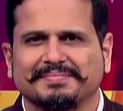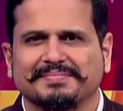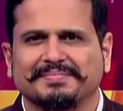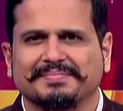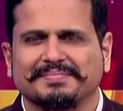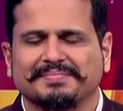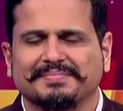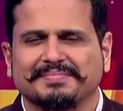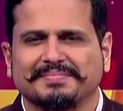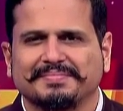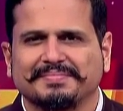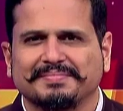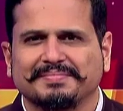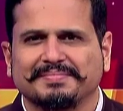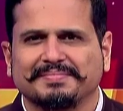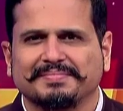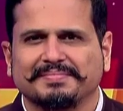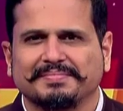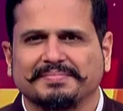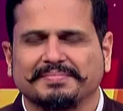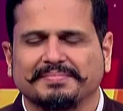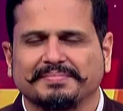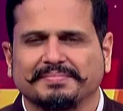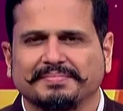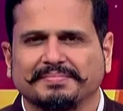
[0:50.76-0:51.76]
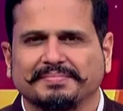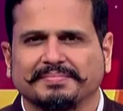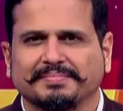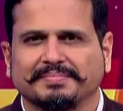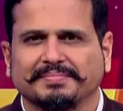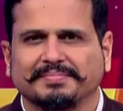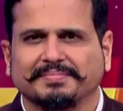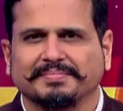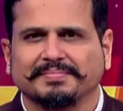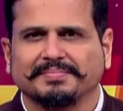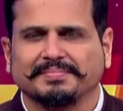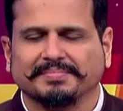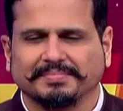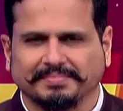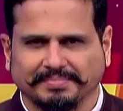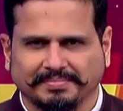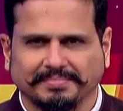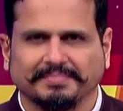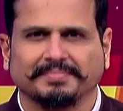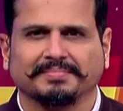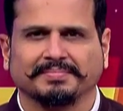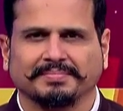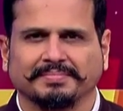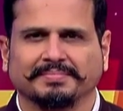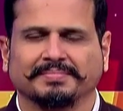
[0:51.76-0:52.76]

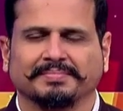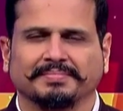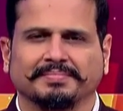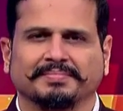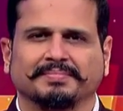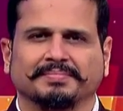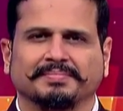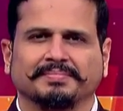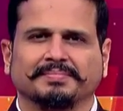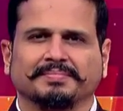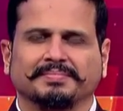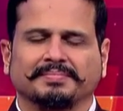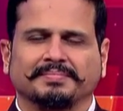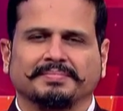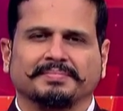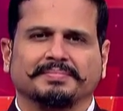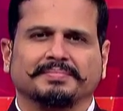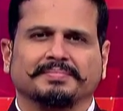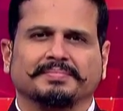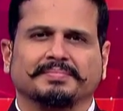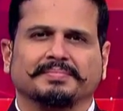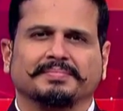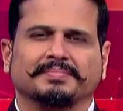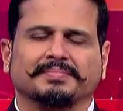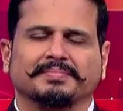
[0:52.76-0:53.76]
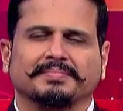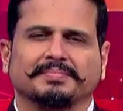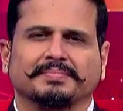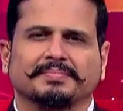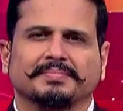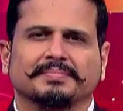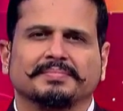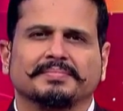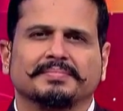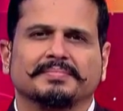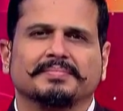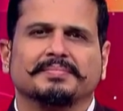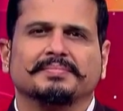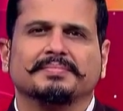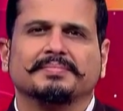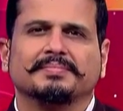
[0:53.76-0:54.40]
(silent)